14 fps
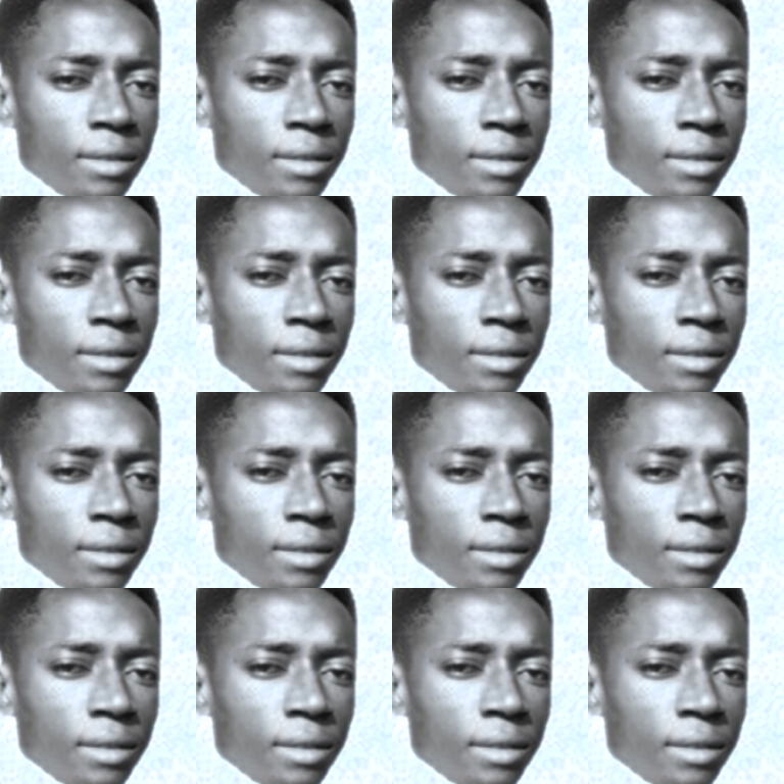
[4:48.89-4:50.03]

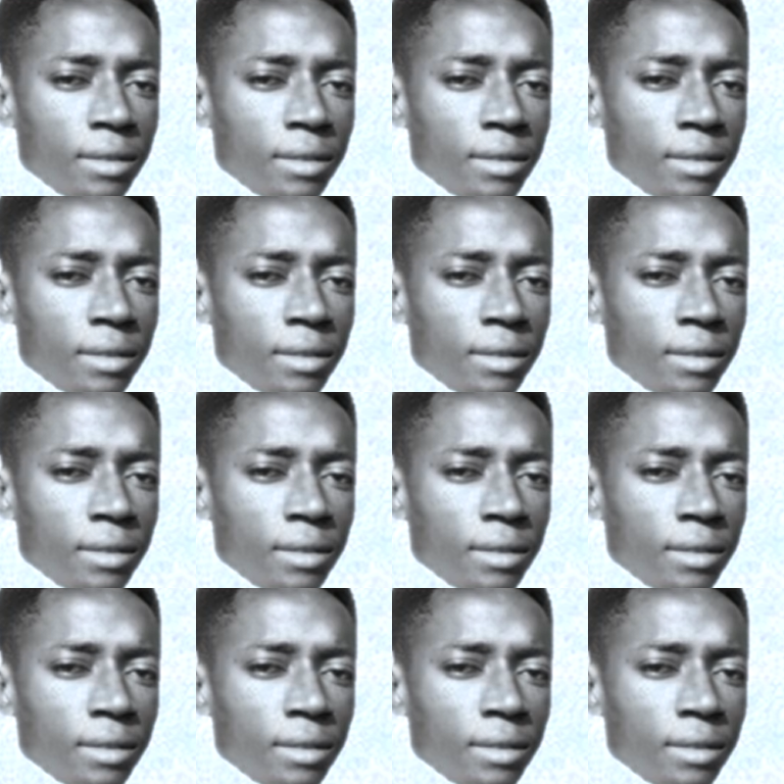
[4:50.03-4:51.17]

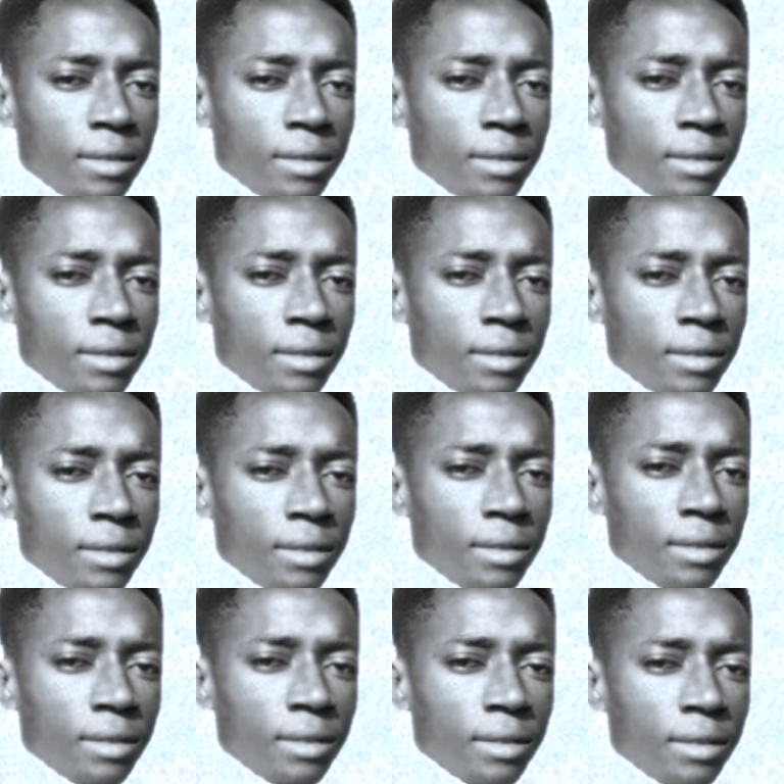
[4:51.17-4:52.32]

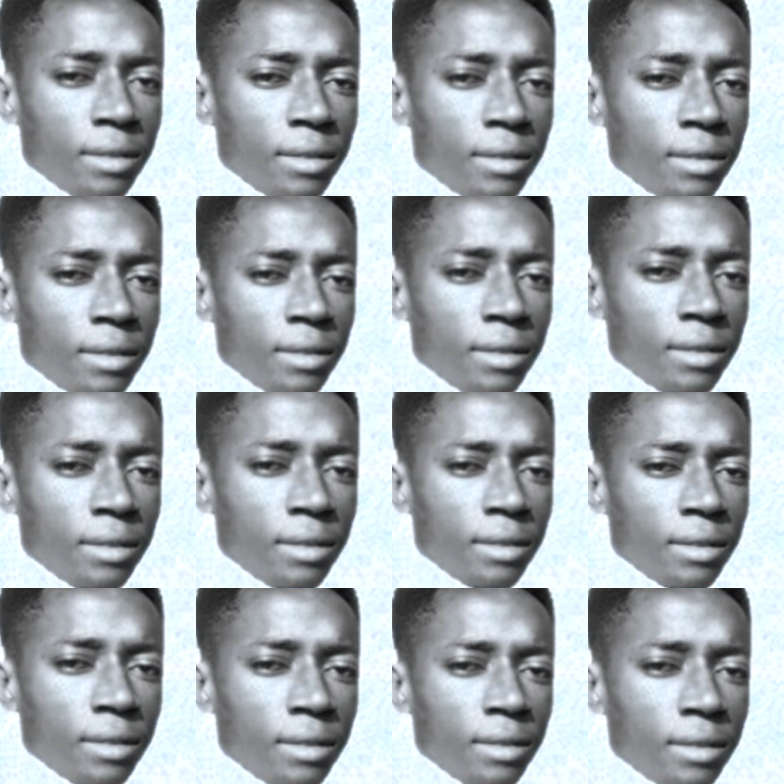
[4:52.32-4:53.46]

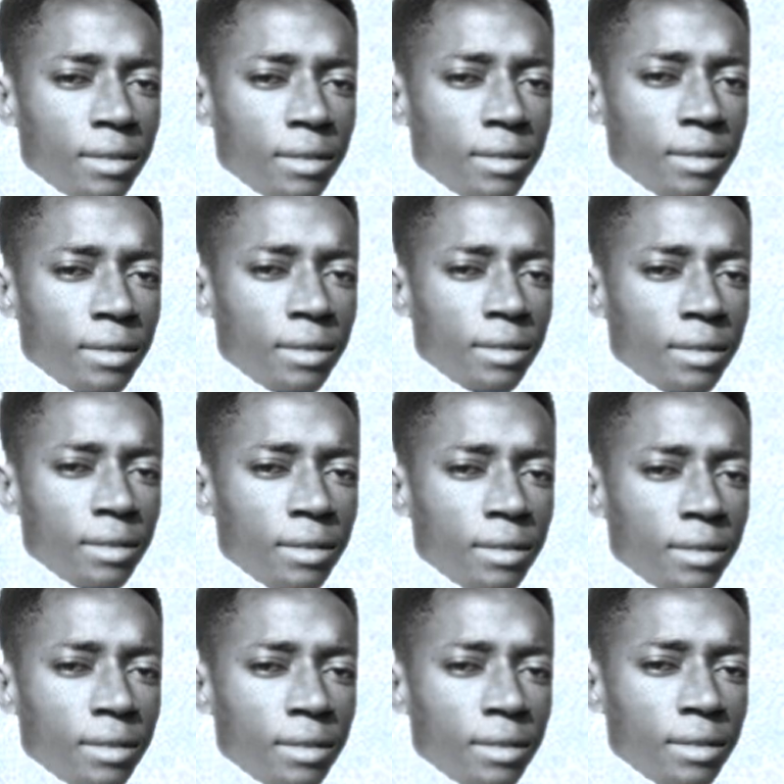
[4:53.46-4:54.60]

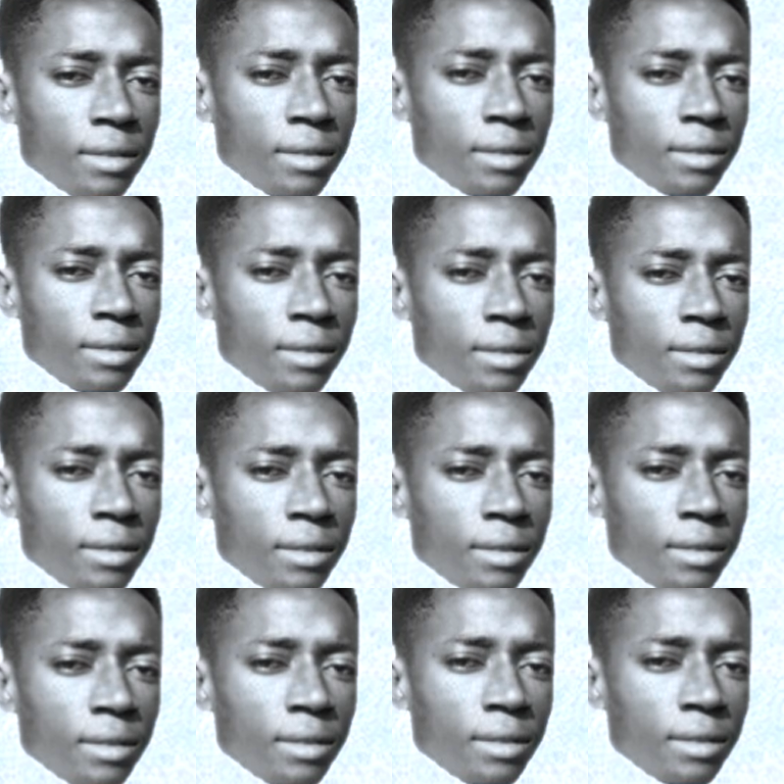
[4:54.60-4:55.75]

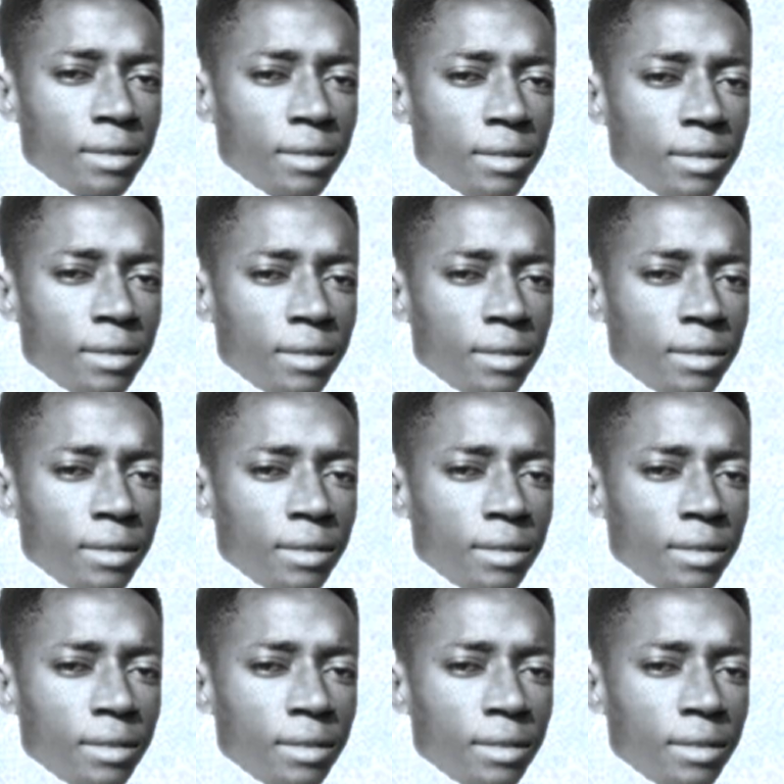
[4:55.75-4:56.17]
The person shown says nothing.